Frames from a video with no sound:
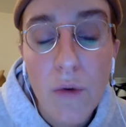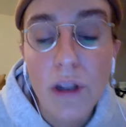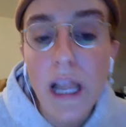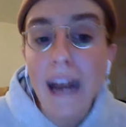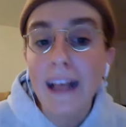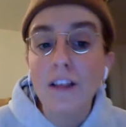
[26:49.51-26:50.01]

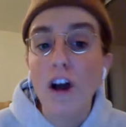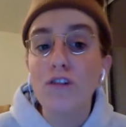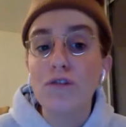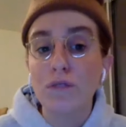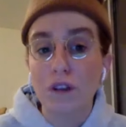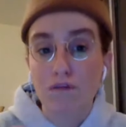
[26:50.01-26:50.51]
We're letting
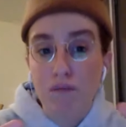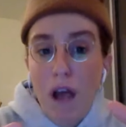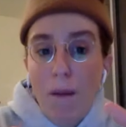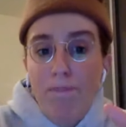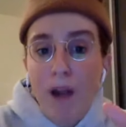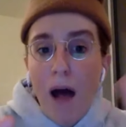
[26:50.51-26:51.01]
those with the
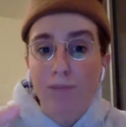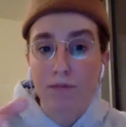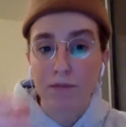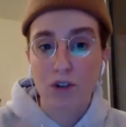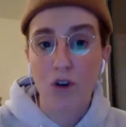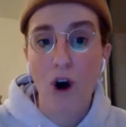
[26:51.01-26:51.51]
real
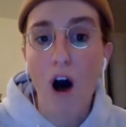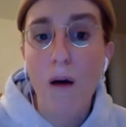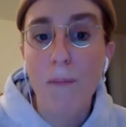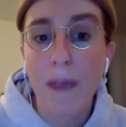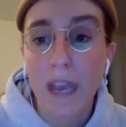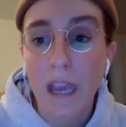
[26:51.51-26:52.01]
problems
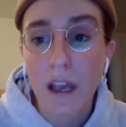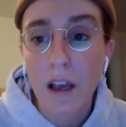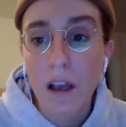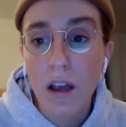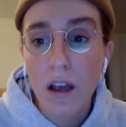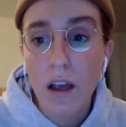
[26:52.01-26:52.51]
call me.
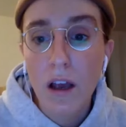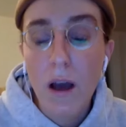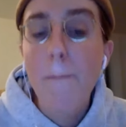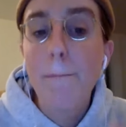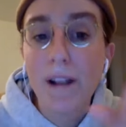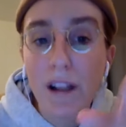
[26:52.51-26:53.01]

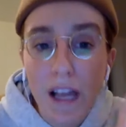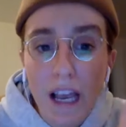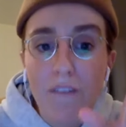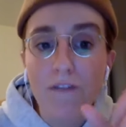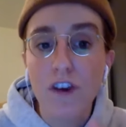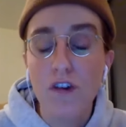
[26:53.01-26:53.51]

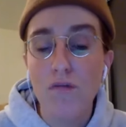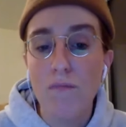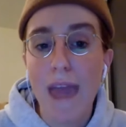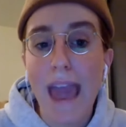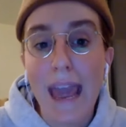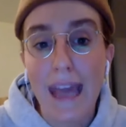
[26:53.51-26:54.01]
Believe you
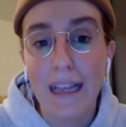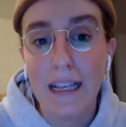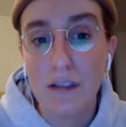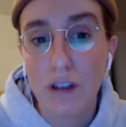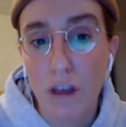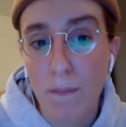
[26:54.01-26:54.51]
me,
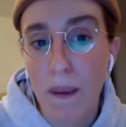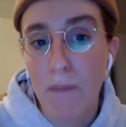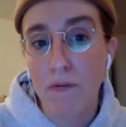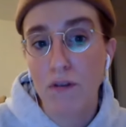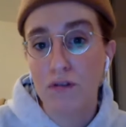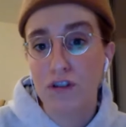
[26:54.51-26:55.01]
these are the
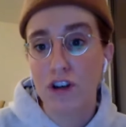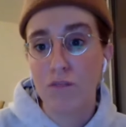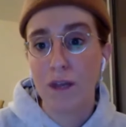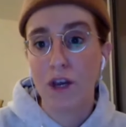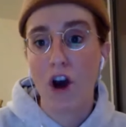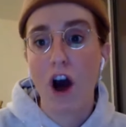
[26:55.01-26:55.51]
people who
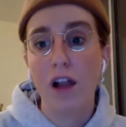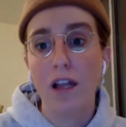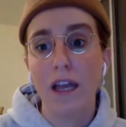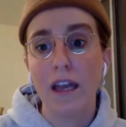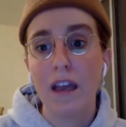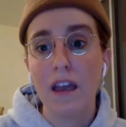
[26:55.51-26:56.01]
should be
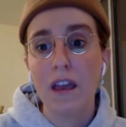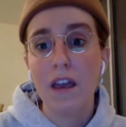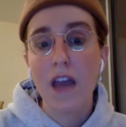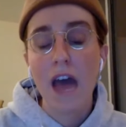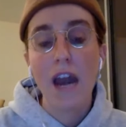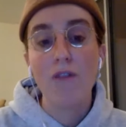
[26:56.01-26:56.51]
calling.
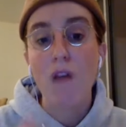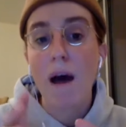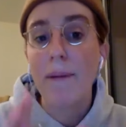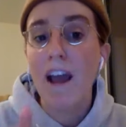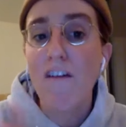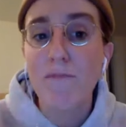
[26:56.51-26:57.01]
And at
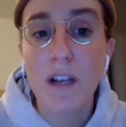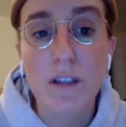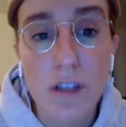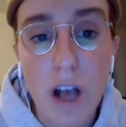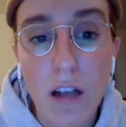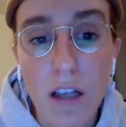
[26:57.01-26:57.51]
Robbie Hoffman
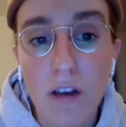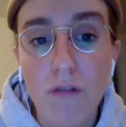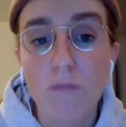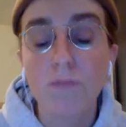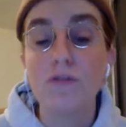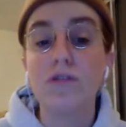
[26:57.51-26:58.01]
Consulting
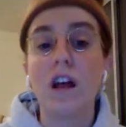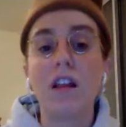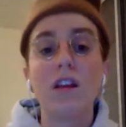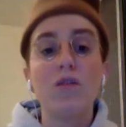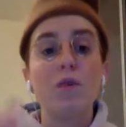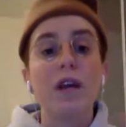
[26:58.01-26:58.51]
Group, there's
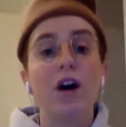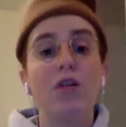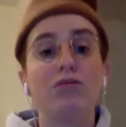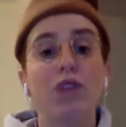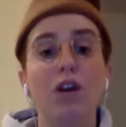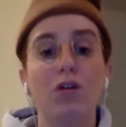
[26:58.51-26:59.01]
nothing we
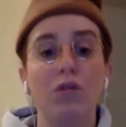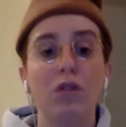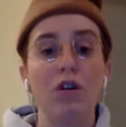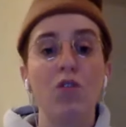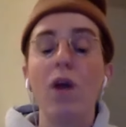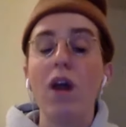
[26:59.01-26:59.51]
don't do.
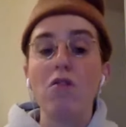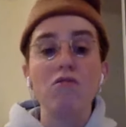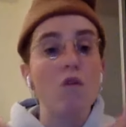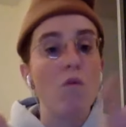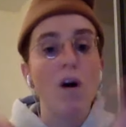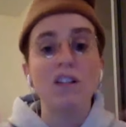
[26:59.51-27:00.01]
We
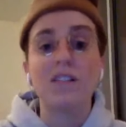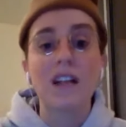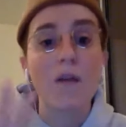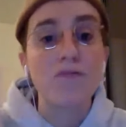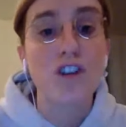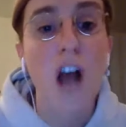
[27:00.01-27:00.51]
are a
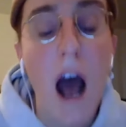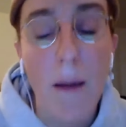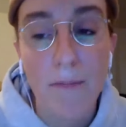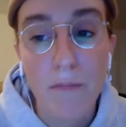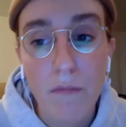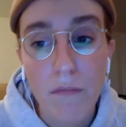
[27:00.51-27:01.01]
one-stop
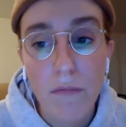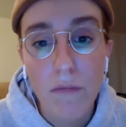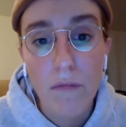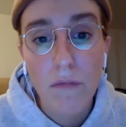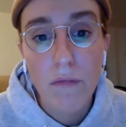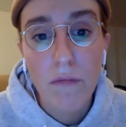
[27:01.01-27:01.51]
shop,
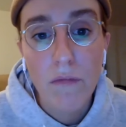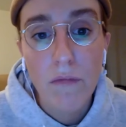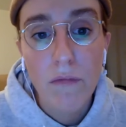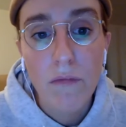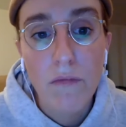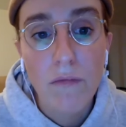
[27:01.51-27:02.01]

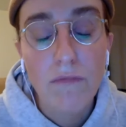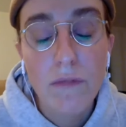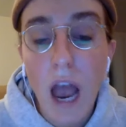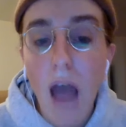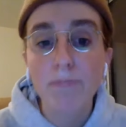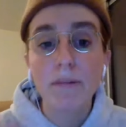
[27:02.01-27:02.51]

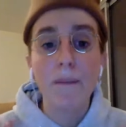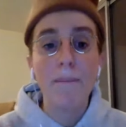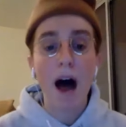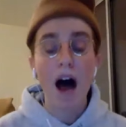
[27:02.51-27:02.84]
top to